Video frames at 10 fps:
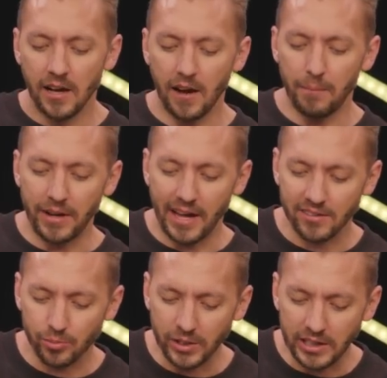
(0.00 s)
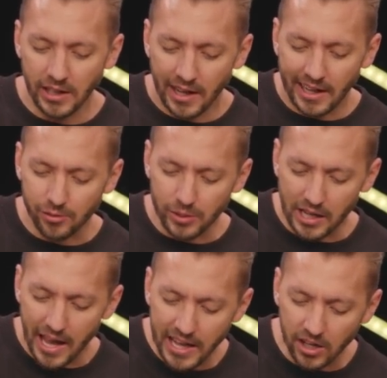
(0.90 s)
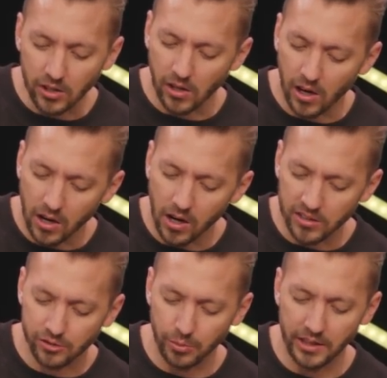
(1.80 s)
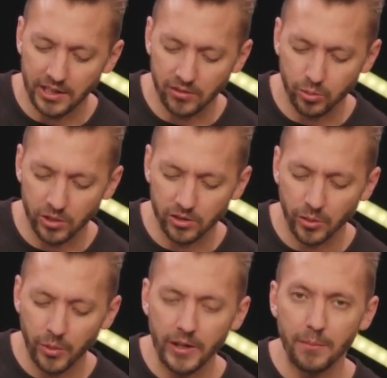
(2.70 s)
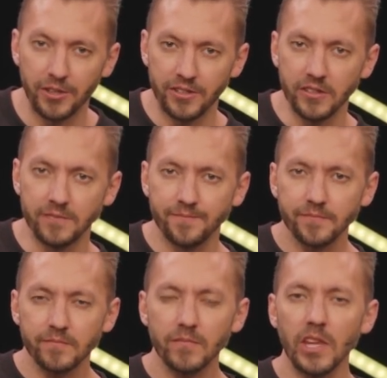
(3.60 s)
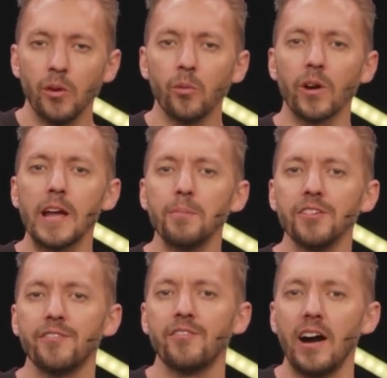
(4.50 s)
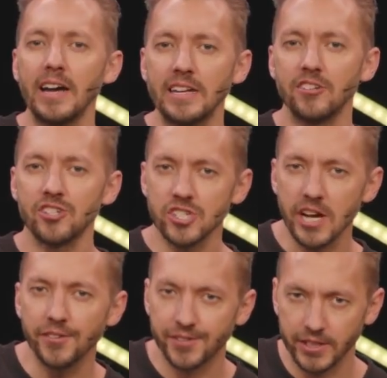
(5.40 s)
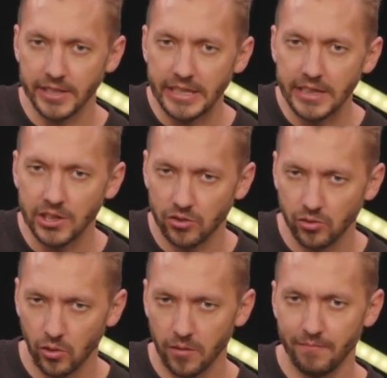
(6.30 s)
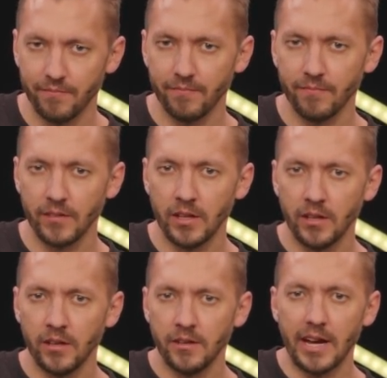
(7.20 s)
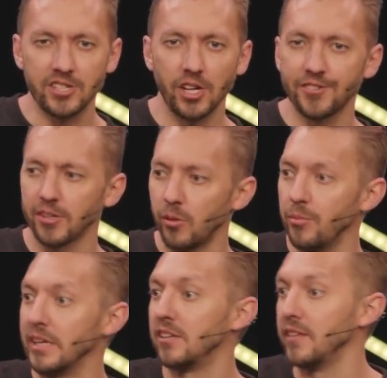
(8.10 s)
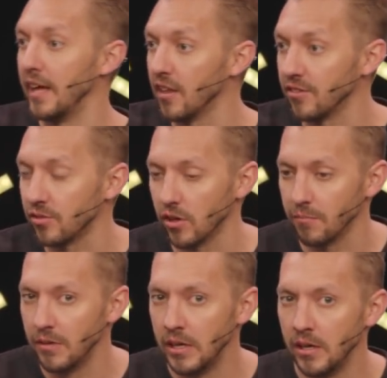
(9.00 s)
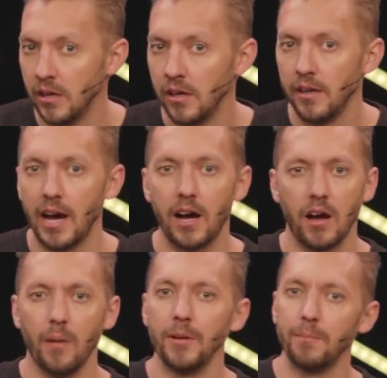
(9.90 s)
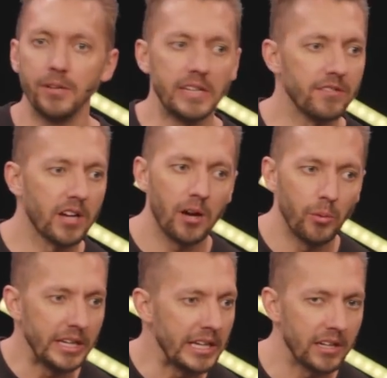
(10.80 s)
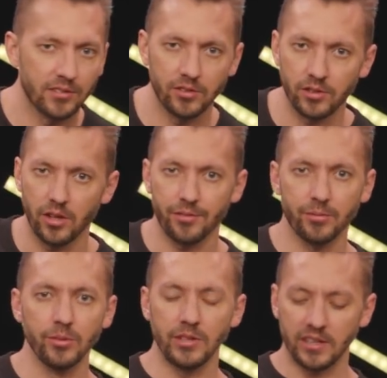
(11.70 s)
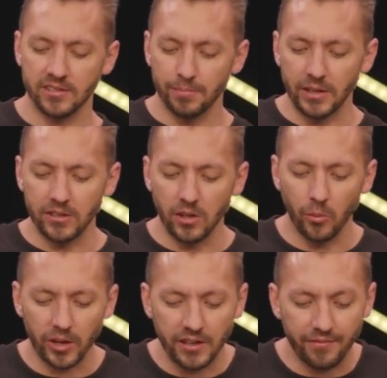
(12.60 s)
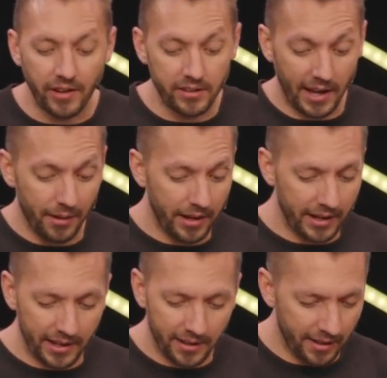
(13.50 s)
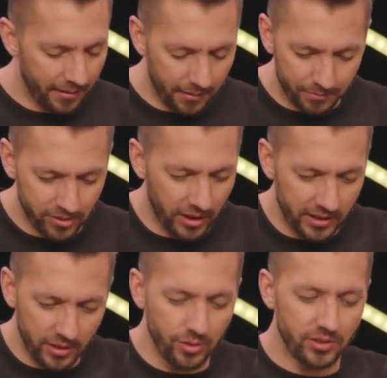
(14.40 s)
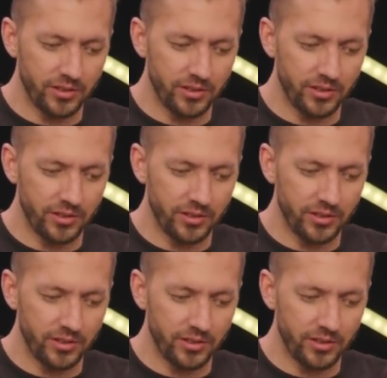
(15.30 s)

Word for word: Uh, but as we, as we anchor our hearts with his words, what are we able to do? We're able to find shelter in the storm. Yes. Not shelter when we get to the end of the storm. Not, I'm going to believe God when he gets us all through this. But no, we're going to find, and I, I, I'm sorry to use